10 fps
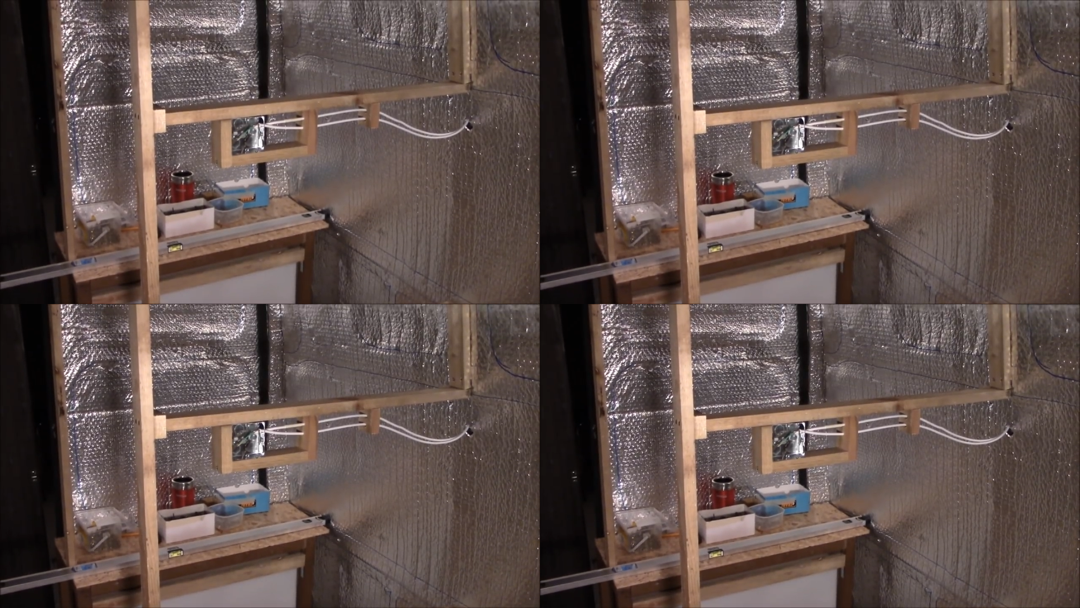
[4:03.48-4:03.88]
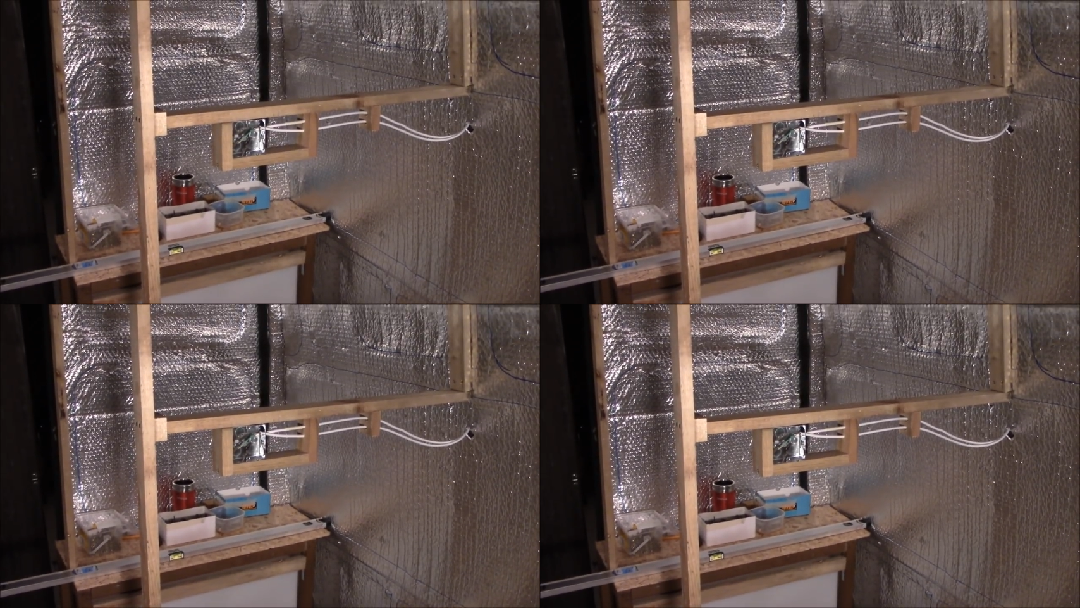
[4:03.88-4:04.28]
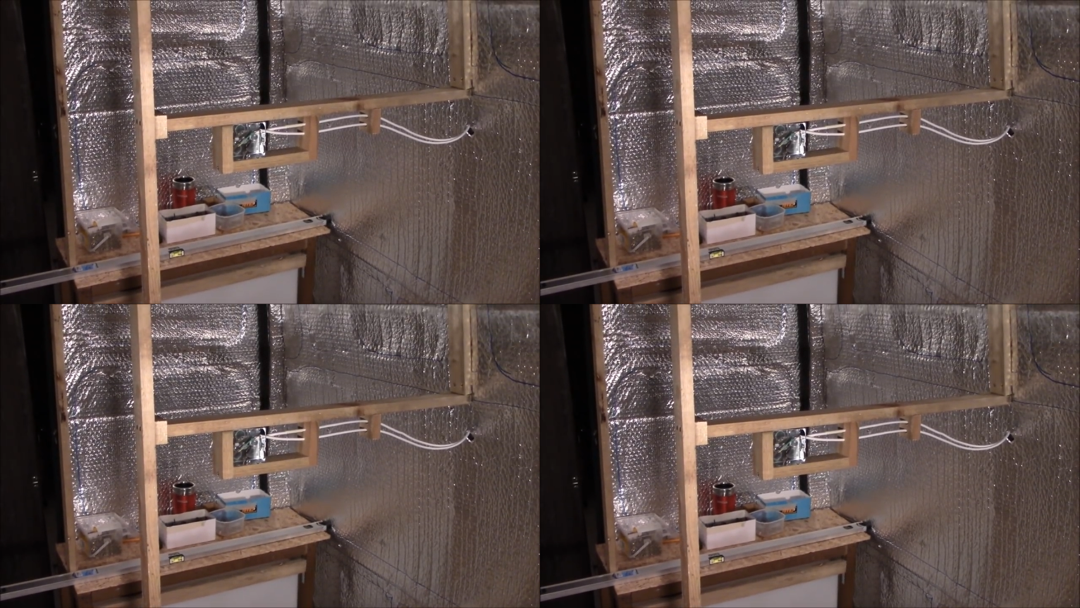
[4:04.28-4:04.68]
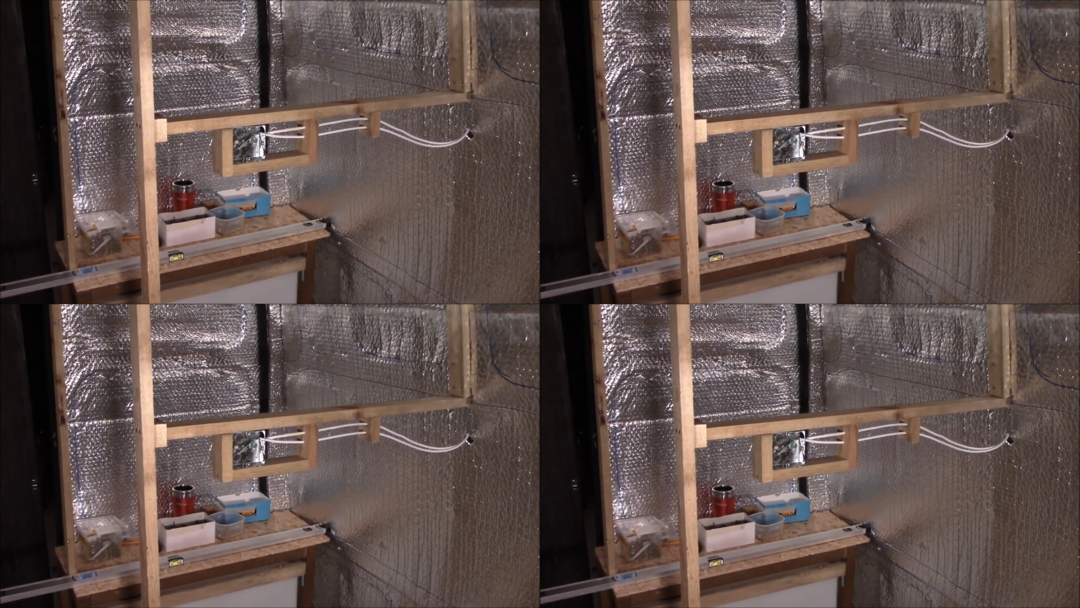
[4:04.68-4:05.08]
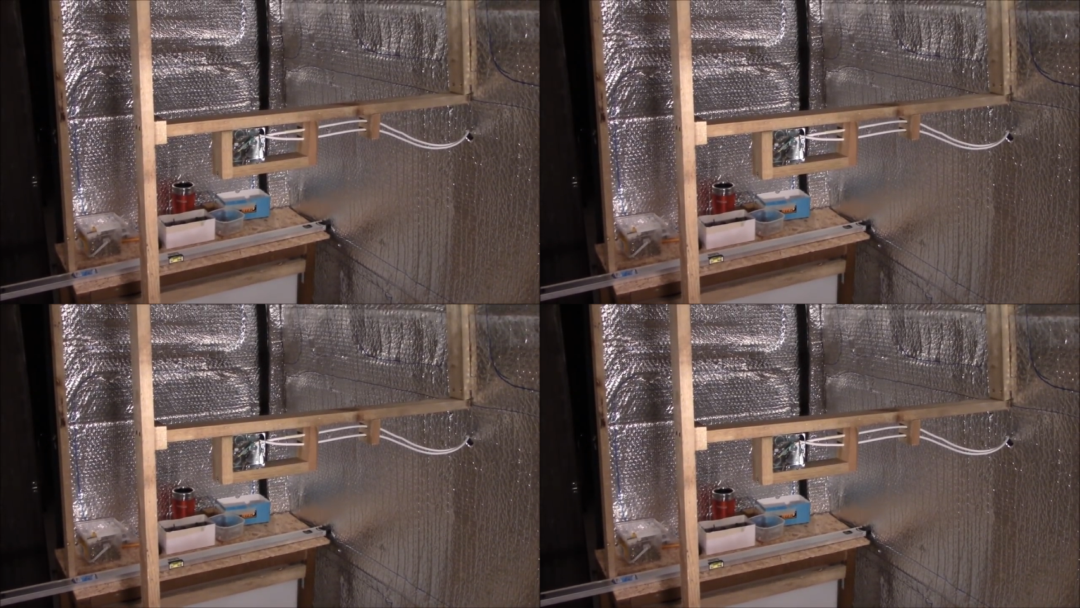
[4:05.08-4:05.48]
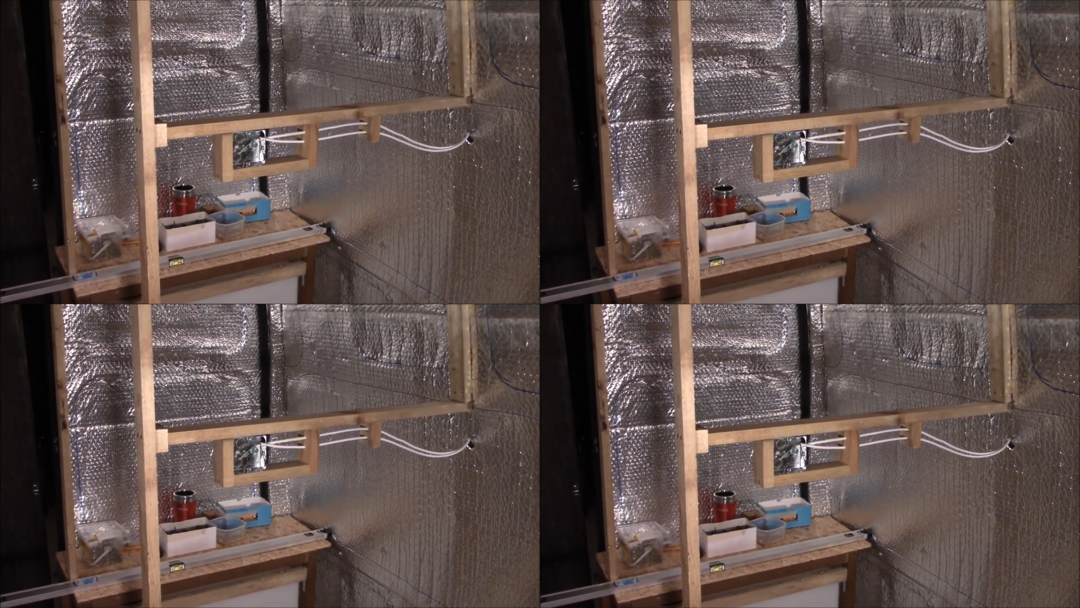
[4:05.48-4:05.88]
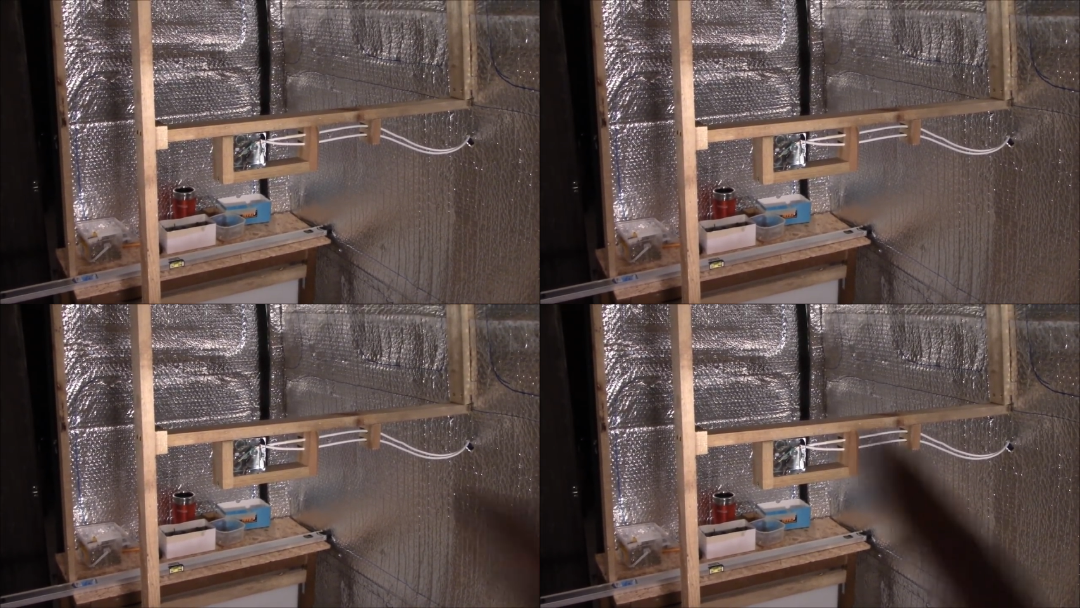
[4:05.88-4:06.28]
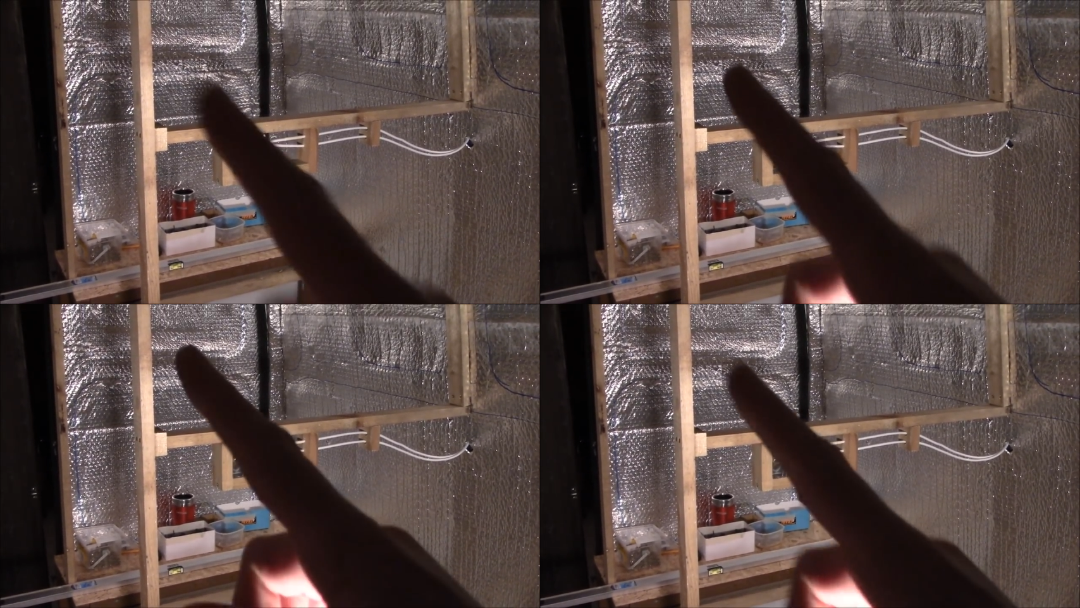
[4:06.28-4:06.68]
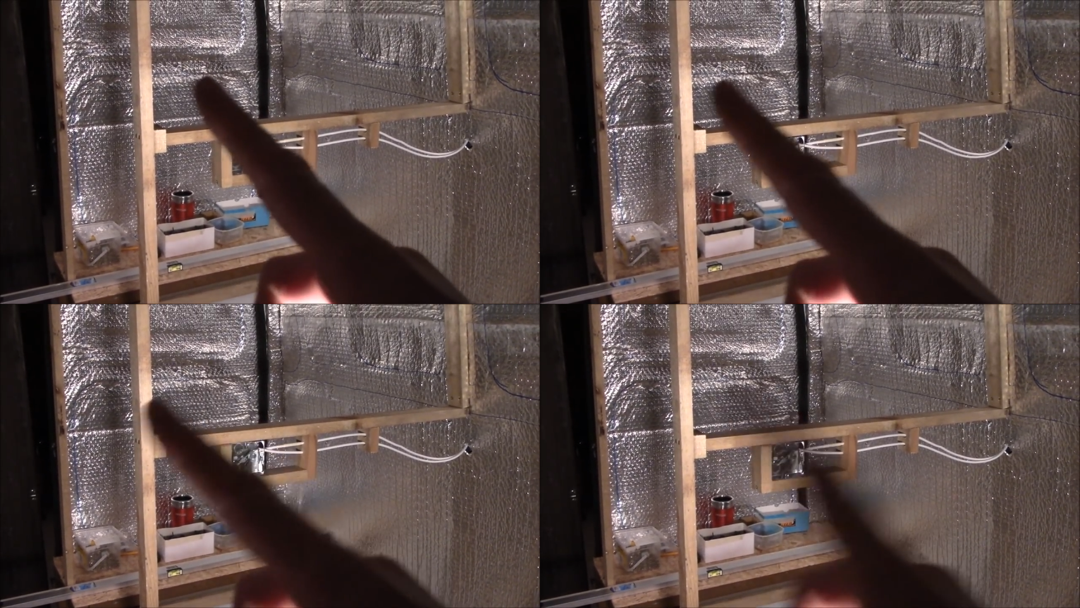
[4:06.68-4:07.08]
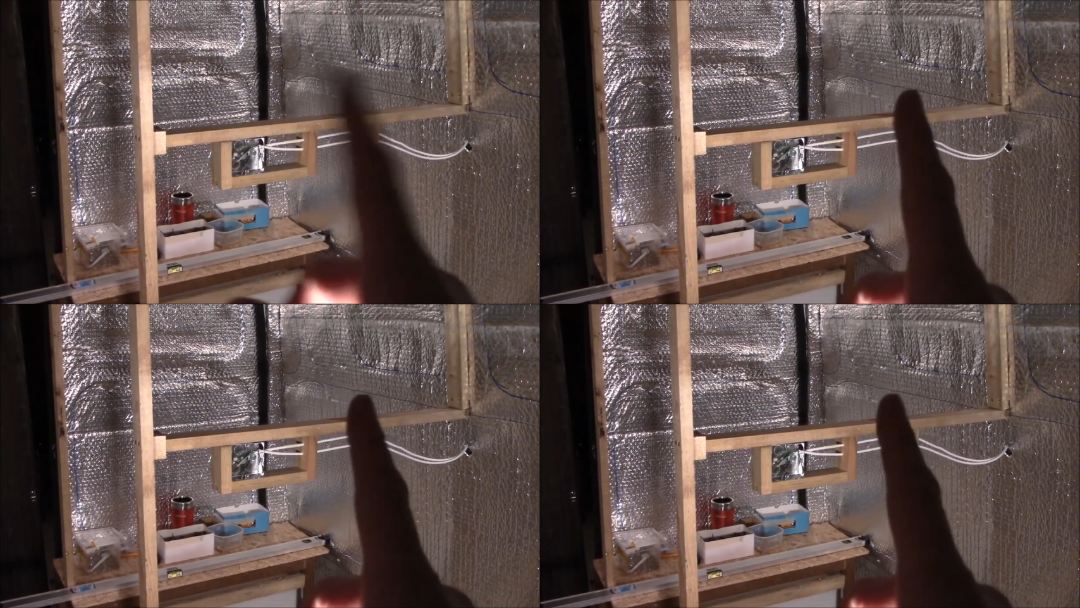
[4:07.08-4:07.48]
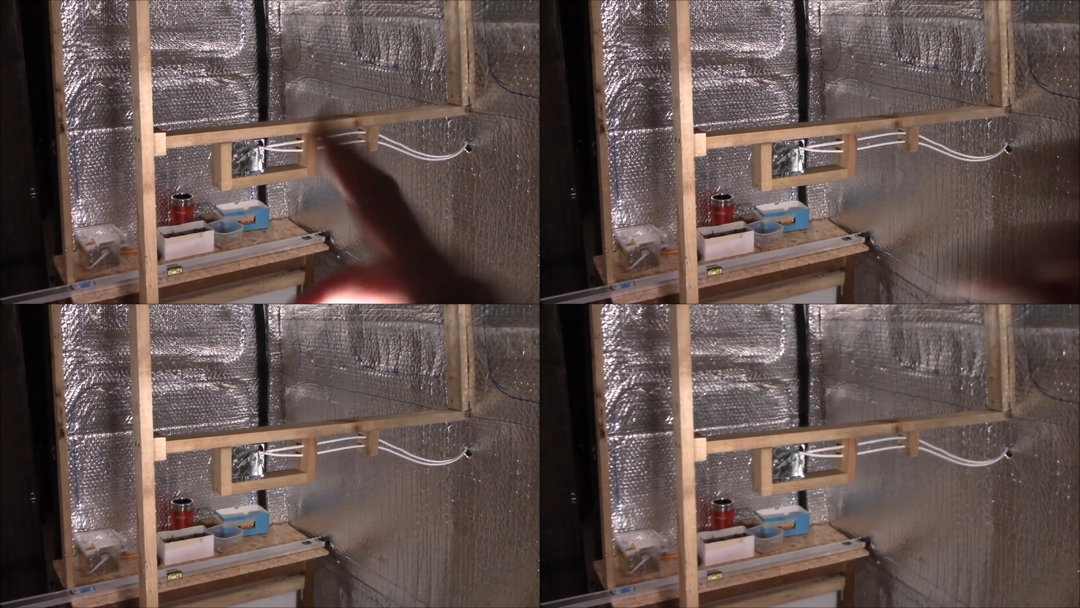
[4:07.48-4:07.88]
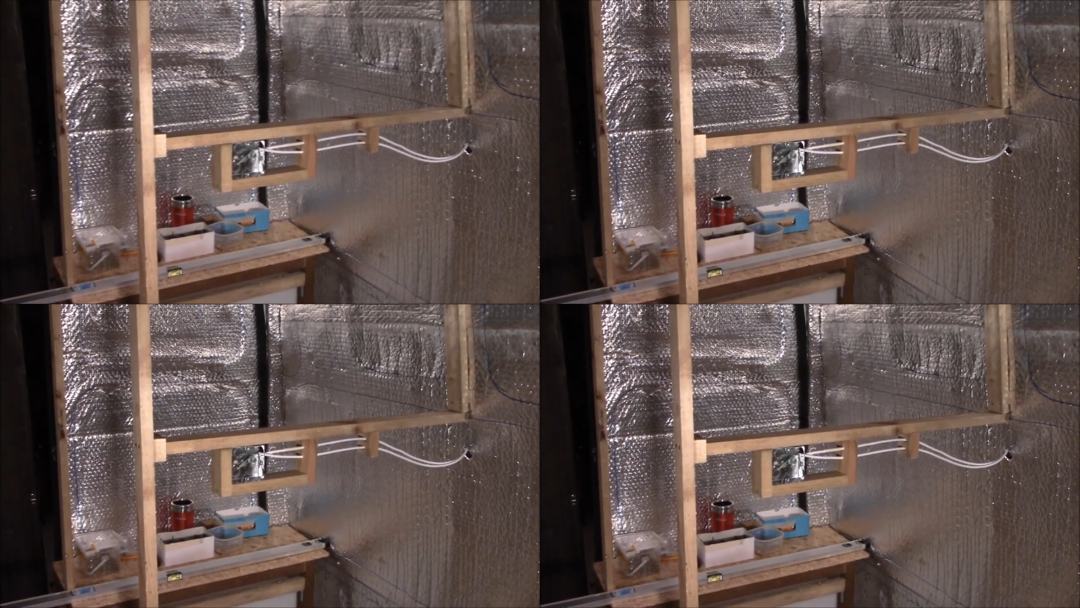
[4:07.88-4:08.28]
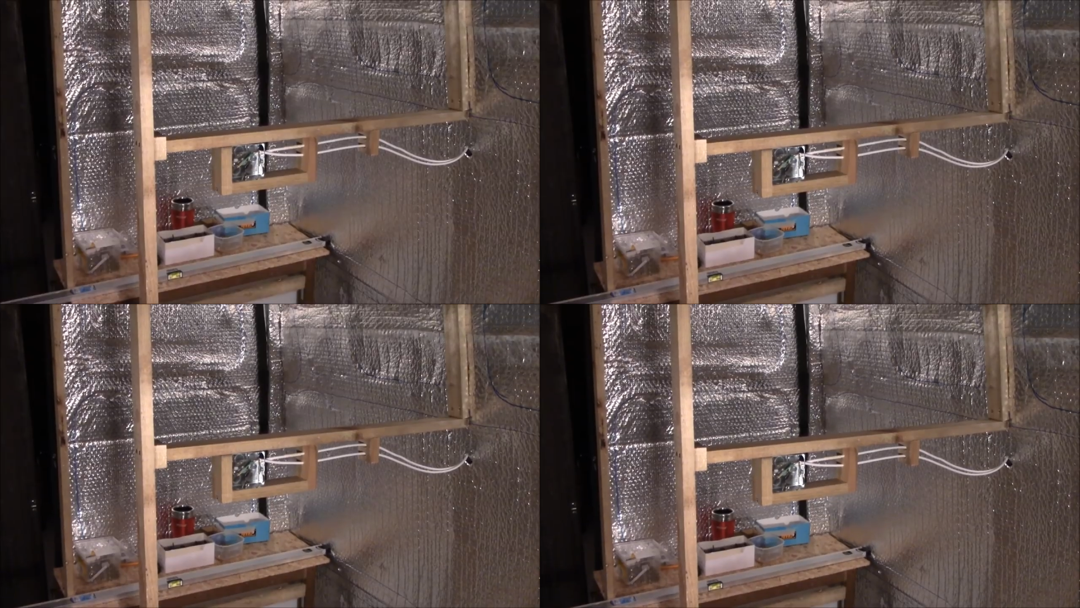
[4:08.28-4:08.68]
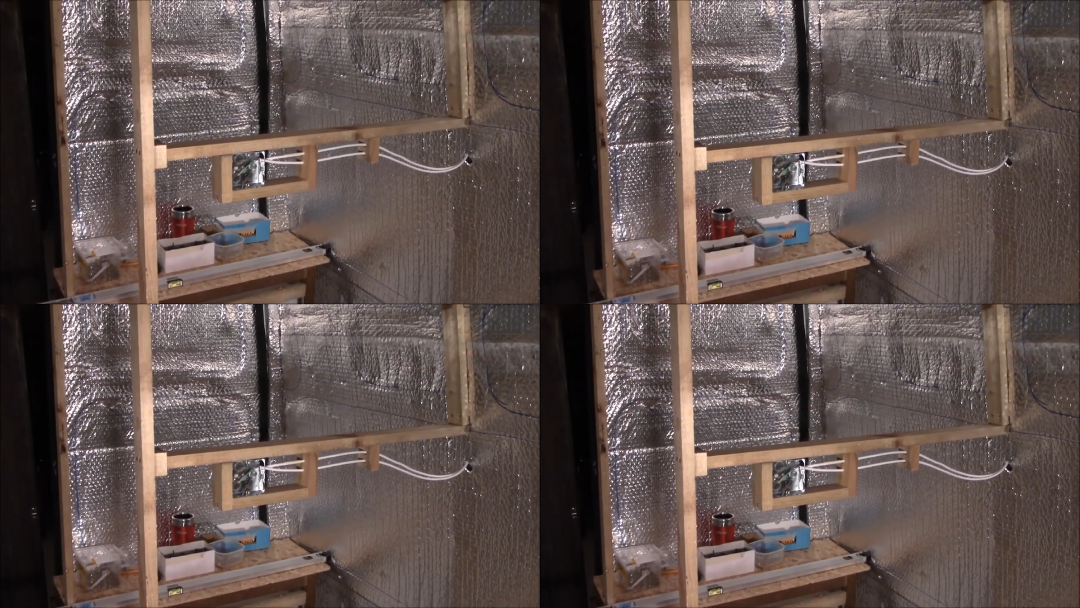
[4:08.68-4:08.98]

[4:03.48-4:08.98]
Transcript: [unreadable: no face in view]